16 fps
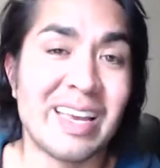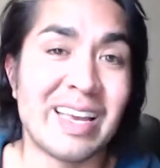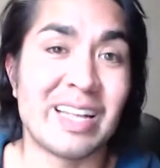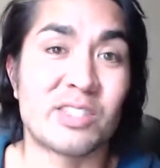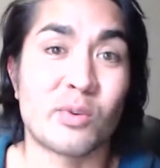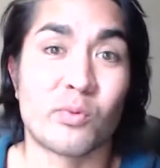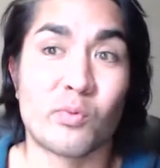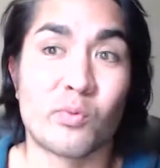
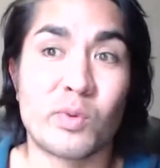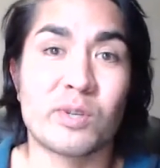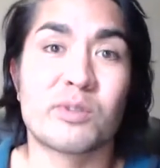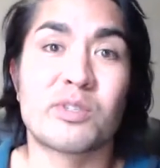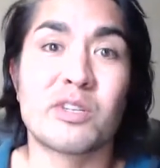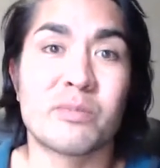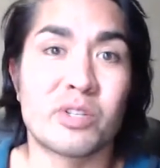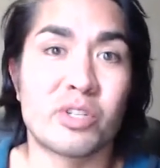It's a real
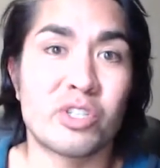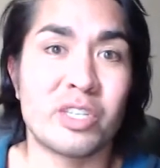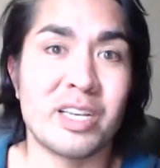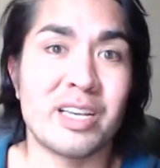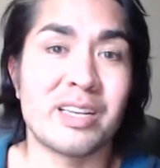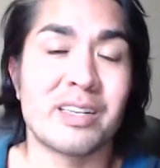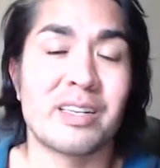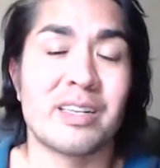deal
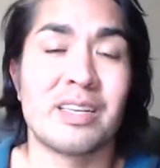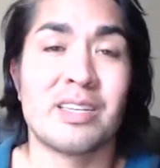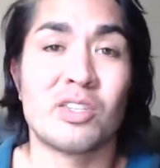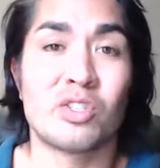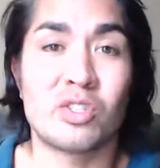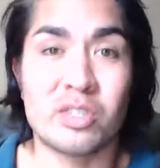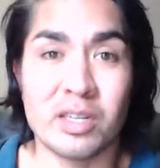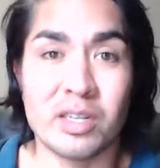machine
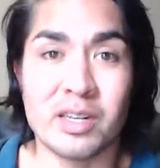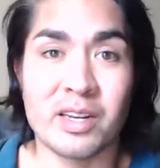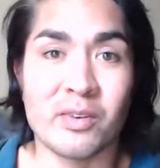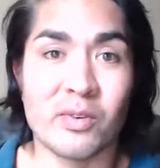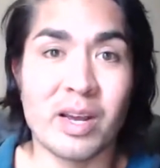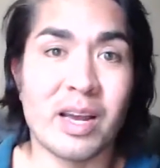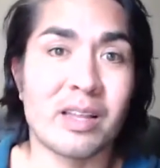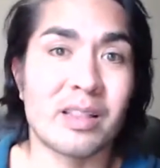sitting
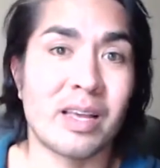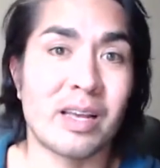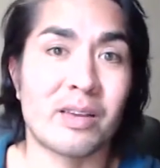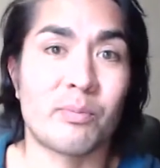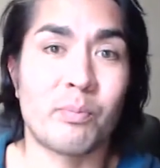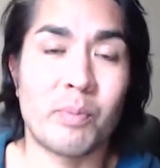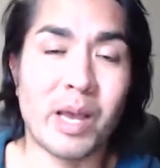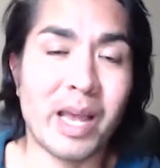around like
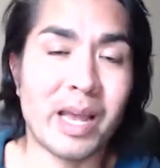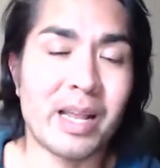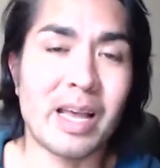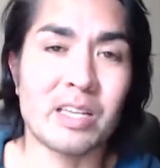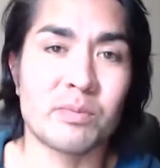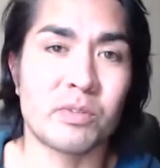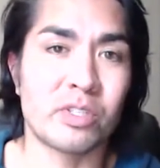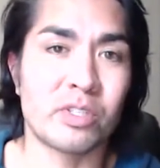
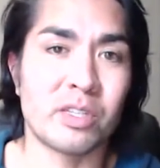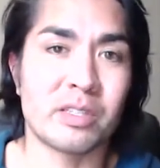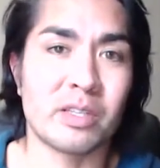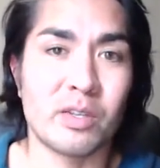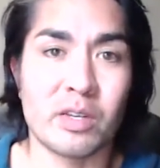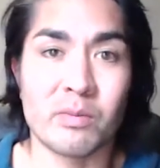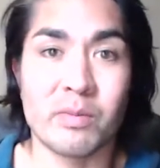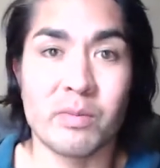badass machine
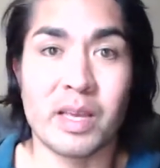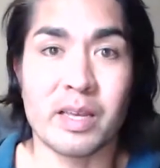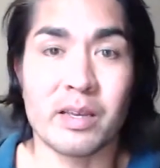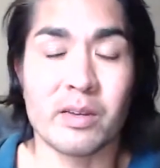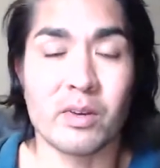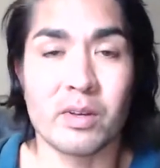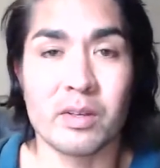that you can make